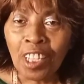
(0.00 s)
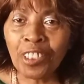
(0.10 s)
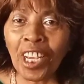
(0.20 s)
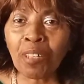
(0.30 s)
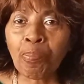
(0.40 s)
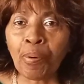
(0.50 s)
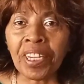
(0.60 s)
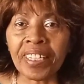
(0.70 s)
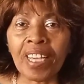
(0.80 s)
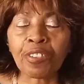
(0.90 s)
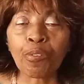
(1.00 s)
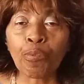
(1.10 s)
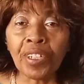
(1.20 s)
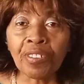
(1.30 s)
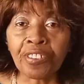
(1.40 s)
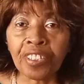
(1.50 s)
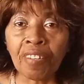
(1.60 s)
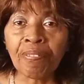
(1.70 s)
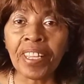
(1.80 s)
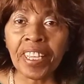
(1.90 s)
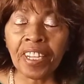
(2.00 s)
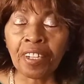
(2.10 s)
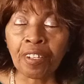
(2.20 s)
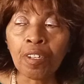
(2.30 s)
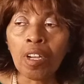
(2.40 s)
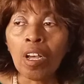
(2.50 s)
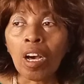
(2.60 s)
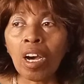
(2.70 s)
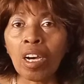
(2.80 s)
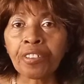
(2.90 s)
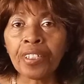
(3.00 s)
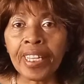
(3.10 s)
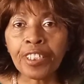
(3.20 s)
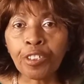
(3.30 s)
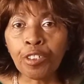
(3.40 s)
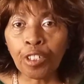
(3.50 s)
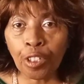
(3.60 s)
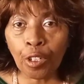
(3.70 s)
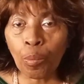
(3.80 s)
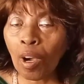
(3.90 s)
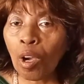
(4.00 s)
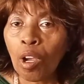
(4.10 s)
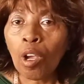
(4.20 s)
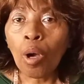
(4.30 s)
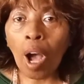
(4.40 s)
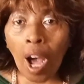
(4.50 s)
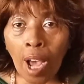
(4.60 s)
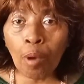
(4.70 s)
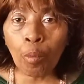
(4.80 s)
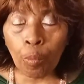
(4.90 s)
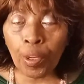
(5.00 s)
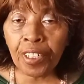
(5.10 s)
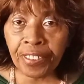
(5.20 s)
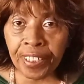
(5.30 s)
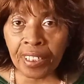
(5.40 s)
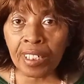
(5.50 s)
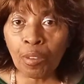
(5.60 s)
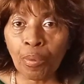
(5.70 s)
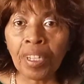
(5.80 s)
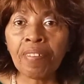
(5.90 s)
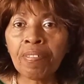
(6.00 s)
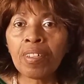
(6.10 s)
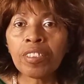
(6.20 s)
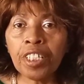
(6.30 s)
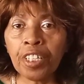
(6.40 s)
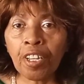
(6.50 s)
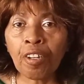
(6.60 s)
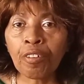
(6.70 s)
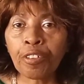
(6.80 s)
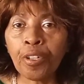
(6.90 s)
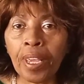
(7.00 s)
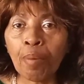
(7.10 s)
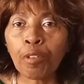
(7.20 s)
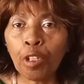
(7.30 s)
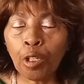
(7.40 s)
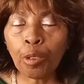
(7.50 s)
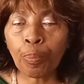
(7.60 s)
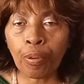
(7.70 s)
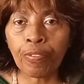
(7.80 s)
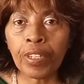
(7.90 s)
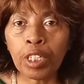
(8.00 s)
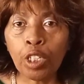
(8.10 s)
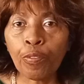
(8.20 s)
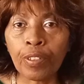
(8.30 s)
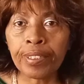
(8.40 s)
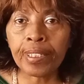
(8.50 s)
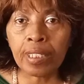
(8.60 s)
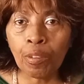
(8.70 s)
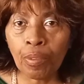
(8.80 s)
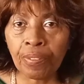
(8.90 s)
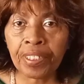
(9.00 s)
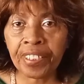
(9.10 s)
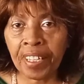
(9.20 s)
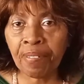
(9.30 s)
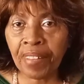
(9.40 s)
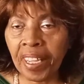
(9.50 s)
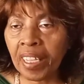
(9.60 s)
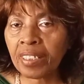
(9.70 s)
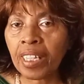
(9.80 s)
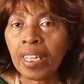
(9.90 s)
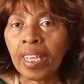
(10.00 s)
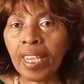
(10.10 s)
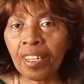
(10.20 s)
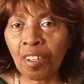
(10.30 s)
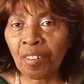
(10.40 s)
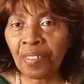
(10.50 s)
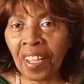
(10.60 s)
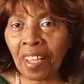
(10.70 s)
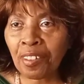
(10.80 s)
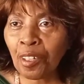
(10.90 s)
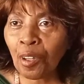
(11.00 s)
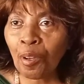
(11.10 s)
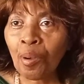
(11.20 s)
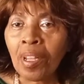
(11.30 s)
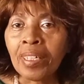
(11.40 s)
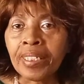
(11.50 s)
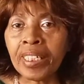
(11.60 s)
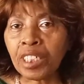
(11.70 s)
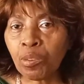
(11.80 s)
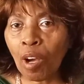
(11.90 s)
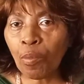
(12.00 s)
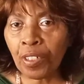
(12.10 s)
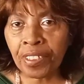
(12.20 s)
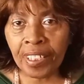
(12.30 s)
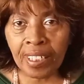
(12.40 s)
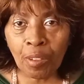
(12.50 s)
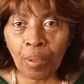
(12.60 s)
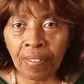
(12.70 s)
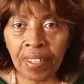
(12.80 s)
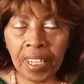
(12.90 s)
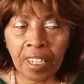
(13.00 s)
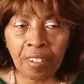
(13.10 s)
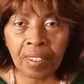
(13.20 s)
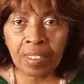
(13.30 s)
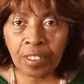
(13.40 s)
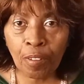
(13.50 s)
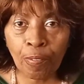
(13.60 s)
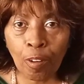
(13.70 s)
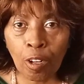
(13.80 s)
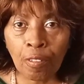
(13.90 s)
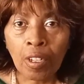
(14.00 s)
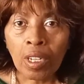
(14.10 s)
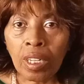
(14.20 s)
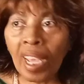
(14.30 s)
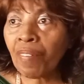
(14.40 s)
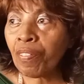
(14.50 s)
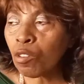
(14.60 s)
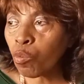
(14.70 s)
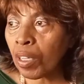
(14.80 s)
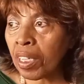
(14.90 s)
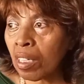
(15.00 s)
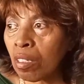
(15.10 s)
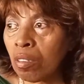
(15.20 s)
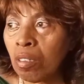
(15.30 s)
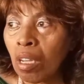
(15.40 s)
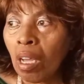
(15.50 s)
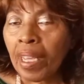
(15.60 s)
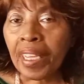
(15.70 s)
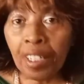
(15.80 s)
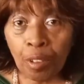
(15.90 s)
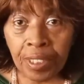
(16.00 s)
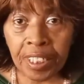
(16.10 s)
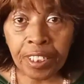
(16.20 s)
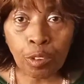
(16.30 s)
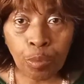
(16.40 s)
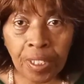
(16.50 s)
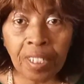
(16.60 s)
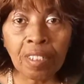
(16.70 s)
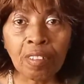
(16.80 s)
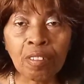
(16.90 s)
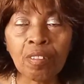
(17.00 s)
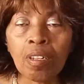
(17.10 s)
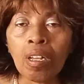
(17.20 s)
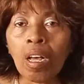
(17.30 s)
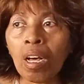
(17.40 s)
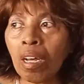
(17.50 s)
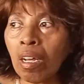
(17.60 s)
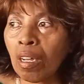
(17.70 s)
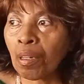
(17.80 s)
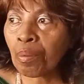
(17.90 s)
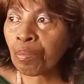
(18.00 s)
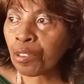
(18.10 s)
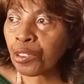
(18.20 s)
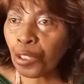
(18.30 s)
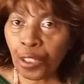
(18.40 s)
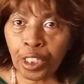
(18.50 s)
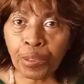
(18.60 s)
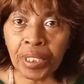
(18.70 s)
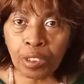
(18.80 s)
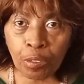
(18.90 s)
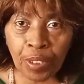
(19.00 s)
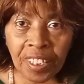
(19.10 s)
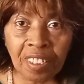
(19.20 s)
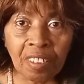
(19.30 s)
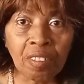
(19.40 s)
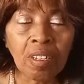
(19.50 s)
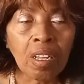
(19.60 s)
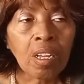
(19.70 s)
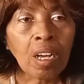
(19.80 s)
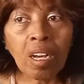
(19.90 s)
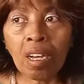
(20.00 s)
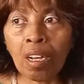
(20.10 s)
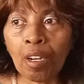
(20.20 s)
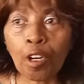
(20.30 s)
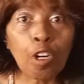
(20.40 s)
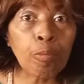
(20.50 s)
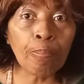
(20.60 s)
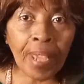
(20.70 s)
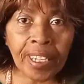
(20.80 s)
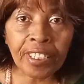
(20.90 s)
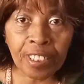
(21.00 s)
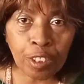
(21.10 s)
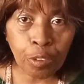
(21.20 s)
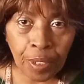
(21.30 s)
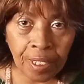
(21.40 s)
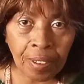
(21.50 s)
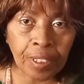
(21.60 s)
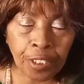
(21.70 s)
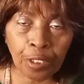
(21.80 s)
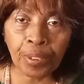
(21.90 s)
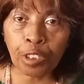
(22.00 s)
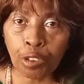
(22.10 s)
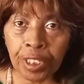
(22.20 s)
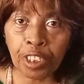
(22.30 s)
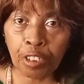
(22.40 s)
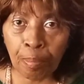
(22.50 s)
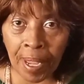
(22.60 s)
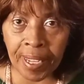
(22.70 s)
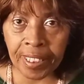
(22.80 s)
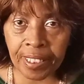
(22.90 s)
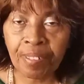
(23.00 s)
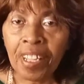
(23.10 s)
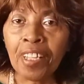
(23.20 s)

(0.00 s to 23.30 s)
Just bringing out some real stuff here, to let you know what we're dealing with, you know, to help you, prevent you from dealing with the same things and all that. So this is what we're dealing with here and so far. Life is real, illness is real, surgeries are real, herbal medicine is real, and so is traditional medicine.